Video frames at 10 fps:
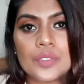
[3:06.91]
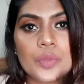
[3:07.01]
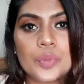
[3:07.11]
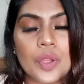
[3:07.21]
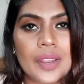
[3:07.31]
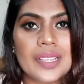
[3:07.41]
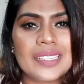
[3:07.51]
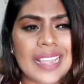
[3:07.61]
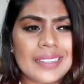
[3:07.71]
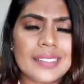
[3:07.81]
new products,
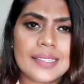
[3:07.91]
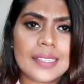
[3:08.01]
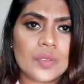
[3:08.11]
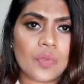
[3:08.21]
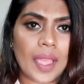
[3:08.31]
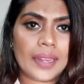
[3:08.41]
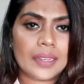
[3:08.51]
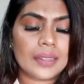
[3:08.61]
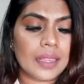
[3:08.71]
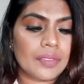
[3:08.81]
I think this is fine
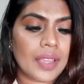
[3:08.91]
enough.